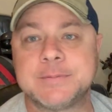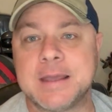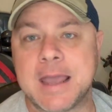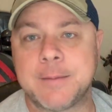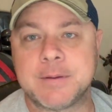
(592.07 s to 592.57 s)
me
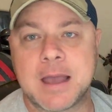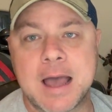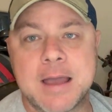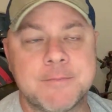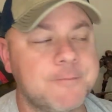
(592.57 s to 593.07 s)
happy.
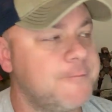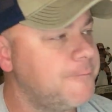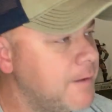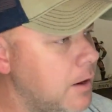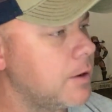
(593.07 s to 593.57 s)
I'm
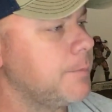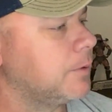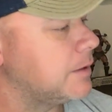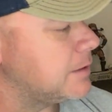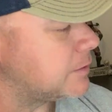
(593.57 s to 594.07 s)
very
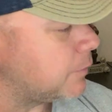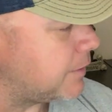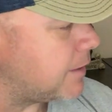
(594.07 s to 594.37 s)
pleased with